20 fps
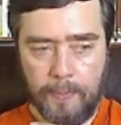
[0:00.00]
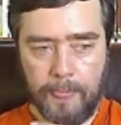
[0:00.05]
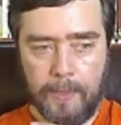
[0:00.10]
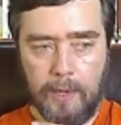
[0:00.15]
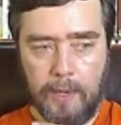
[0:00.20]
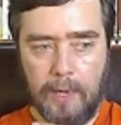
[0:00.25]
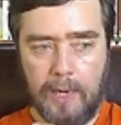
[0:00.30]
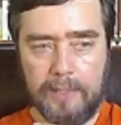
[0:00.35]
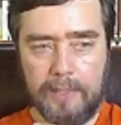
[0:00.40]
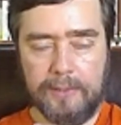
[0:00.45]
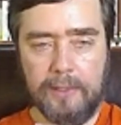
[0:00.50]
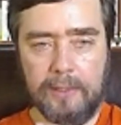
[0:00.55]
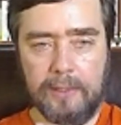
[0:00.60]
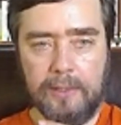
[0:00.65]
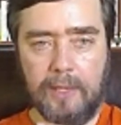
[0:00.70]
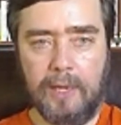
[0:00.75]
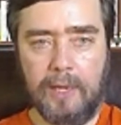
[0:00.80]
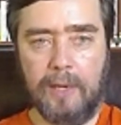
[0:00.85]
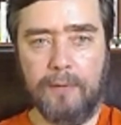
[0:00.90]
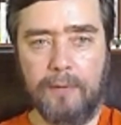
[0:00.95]
I think
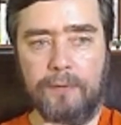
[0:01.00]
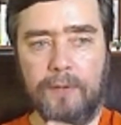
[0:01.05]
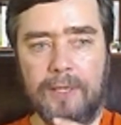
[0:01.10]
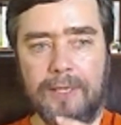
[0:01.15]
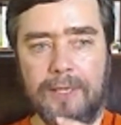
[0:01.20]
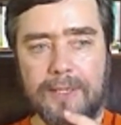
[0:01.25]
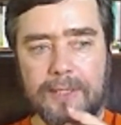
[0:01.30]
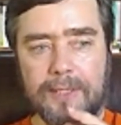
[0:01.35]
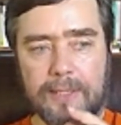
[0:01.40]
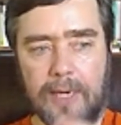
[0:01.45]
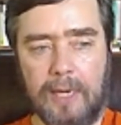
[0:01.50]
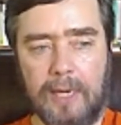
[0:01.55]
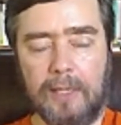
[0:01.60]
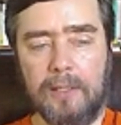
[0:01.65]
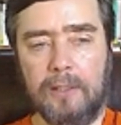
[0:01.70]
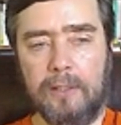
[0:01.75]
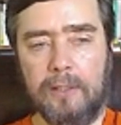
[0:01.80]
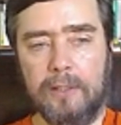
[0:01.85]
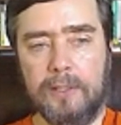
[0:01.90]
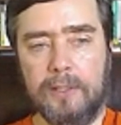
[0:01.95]
they have
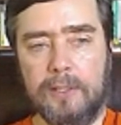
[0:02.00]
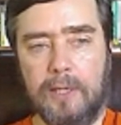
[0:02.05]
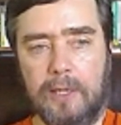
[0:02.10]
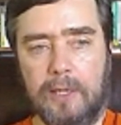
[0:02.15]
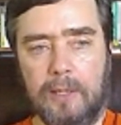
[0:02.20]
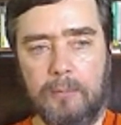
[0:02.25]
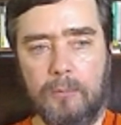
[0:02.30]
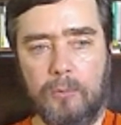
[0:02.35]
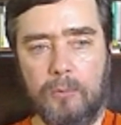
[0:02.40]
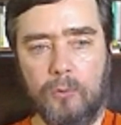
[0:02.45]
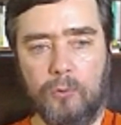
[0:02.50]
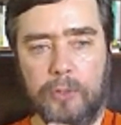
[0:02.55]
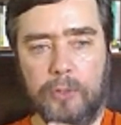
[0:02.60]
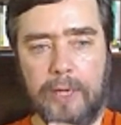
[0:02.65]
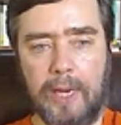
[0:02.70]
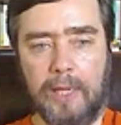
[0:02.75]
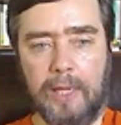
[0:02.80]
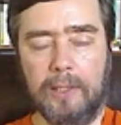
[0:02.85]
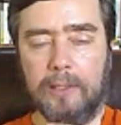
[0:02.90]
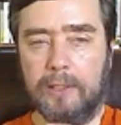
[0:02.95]
exactly the same
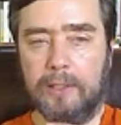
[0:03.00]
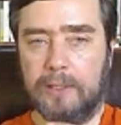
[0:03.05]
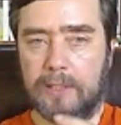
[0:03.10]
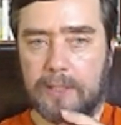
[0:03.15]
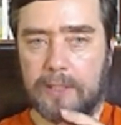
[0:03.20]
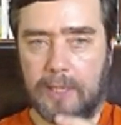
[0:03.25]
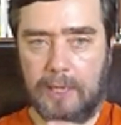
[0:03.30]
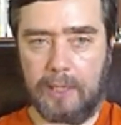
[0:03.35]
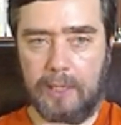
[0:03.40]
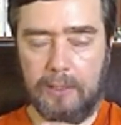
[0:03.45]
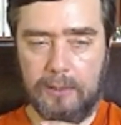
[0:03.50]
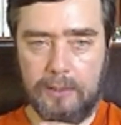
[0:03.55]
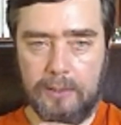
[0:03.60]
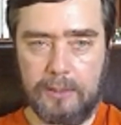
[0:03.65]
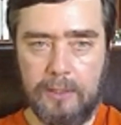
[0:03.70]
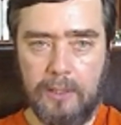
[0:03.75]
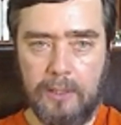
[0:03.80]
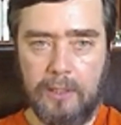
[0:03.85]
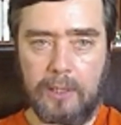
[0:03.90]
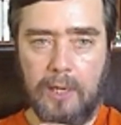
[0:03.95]
reality
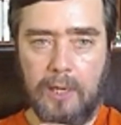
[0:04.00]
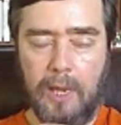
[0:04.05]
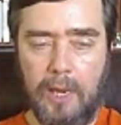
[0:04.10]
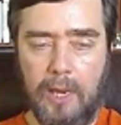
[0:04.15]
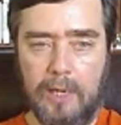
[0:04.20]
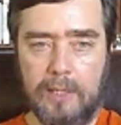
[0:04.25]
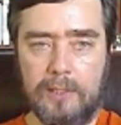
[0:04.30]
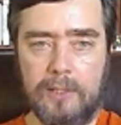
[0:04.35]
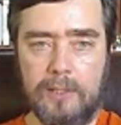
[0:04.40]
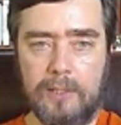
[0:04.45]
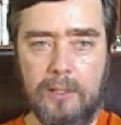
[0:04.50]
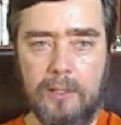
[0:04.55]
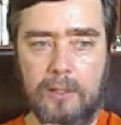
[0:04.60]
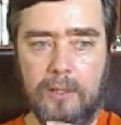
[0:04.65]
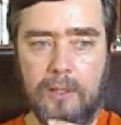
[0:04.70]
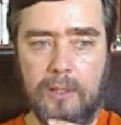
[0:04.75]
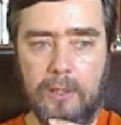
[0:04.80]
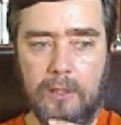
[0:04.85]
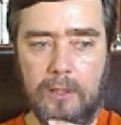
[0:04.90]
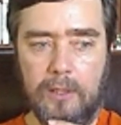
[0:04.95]
status as
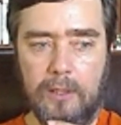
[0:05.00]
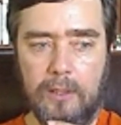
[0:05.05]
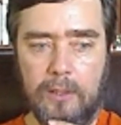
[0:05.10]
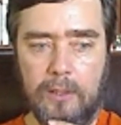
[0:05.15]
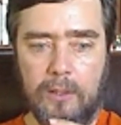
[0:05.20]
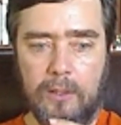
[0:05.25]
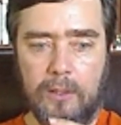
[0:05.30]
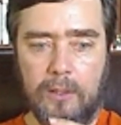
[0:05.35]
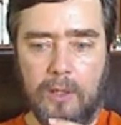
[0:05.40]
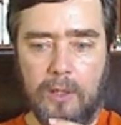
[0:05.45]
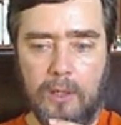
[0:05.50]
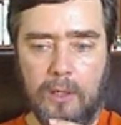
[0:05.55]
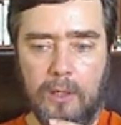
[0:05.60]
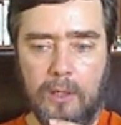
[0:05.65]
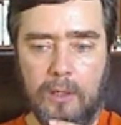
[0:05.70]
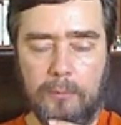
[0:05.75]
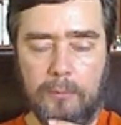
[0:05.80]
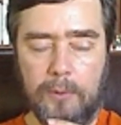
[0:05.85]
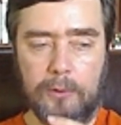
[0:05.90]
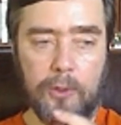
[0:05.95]
the
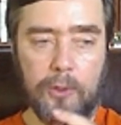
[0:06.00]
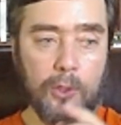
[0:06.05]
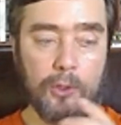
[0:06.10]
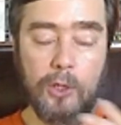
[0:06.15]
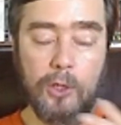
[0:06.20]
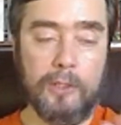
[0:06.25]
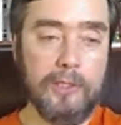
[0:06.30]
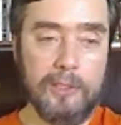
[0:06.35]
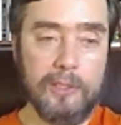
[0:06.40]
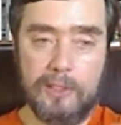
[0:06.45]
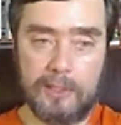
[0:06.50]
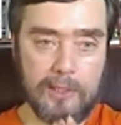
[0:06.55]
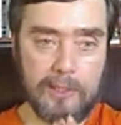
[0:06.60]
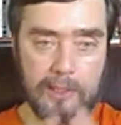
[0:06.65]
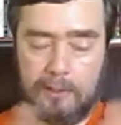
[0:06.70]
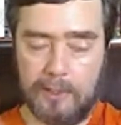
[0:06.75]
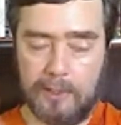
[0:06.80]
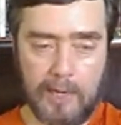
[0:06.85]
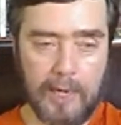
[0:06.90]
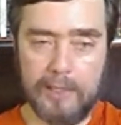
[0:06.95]
not in
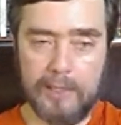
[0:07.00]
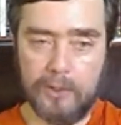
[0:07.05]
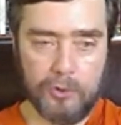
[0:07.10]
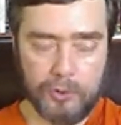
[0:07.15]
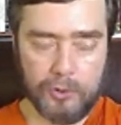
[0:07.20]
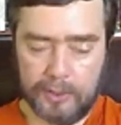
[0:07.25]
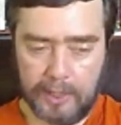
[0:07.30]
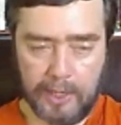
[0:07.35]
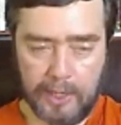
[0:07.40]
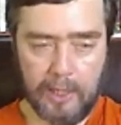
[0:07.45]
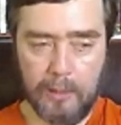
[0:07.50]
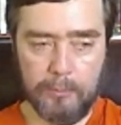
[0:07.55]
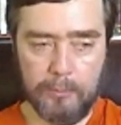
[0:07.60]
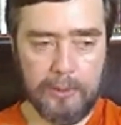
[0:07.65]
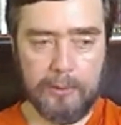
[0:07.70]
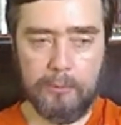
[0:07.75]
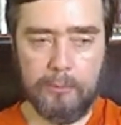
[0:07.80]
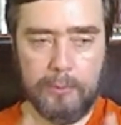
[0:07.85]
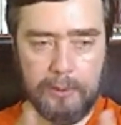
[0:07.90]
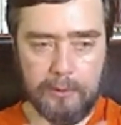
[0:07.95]
size or scale,
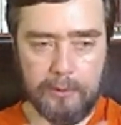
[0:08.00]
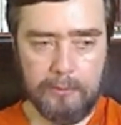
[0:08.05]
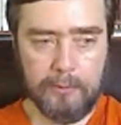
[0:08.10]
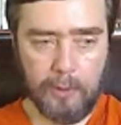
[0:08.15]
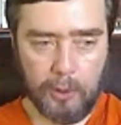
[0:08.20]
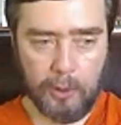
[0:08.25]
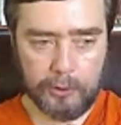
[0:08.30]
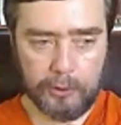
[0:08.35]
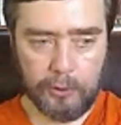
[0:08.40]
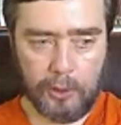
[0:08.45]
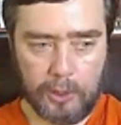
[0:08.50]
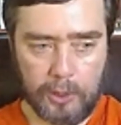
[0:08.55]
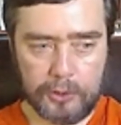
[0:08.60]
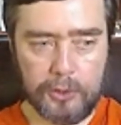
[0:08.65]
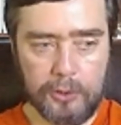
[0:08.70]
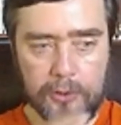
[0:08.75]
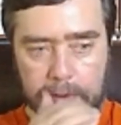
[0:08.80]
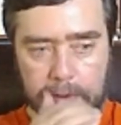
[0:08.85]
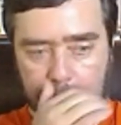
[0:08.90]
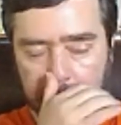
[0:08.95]
but
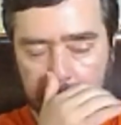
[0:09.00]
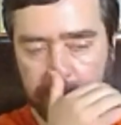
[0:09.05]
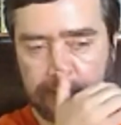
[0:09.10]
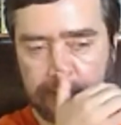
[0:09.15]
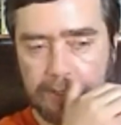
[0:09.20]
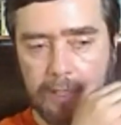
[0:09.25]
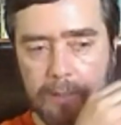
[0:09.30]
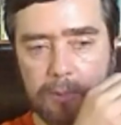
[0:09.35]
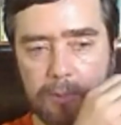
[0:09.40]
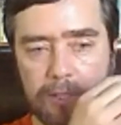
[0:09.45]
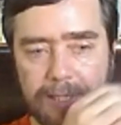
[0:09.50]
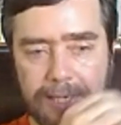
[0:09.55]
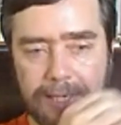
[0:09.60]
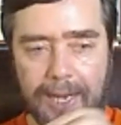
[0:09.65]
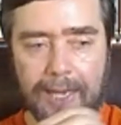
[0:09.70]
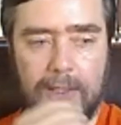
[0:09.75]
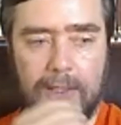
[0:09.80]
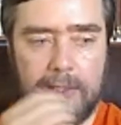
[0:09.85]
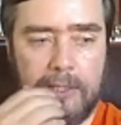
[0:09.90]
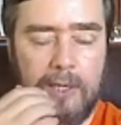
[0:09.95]
ontologically they have the same
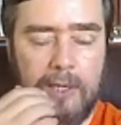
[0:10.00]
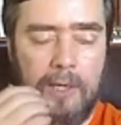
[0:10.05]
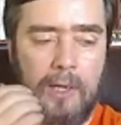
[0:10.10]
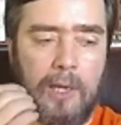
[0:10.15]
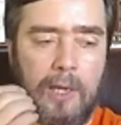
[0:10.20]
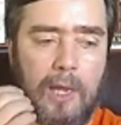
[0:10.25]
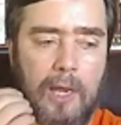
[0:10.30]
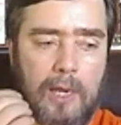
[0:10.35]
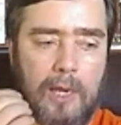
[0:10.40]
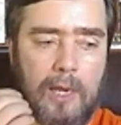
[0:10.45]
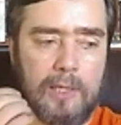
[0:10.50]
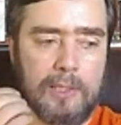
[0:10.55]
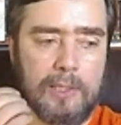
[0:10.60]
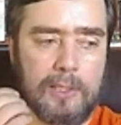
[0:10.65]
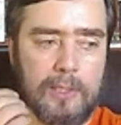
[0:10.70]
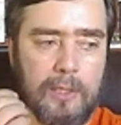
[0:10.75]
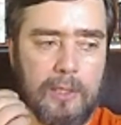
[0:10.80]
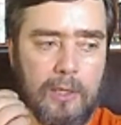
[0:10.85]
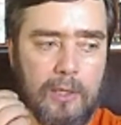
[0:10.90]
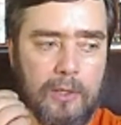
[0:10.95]
status as
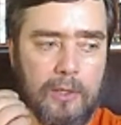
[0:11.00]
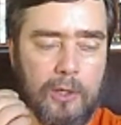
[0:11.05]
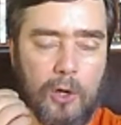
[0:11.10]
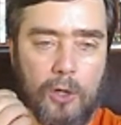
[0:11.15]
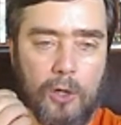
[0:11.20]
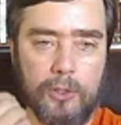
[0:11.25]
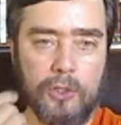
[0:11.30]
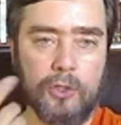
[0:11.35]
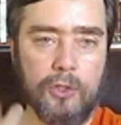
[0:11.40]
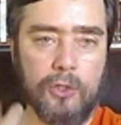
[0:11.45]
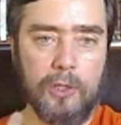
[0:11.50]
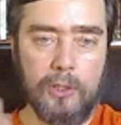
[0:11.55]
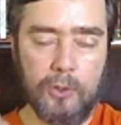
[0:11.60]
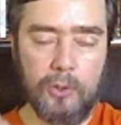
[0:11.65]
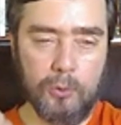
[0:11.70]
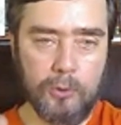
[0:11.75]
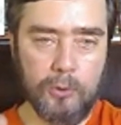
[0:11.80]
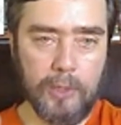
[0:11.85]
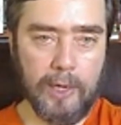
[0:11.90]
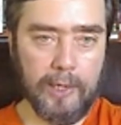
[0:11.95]
the cognition that
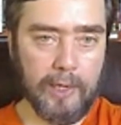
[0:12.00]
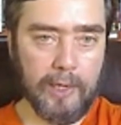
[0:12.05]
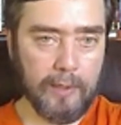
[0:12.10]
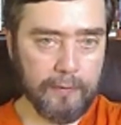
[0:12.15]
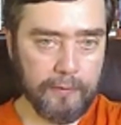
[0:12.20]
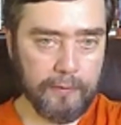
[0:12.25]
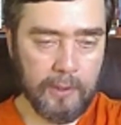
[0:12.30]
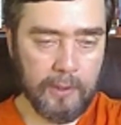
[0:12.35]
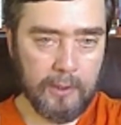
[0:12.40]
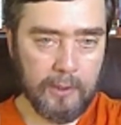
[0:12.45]
you and I have.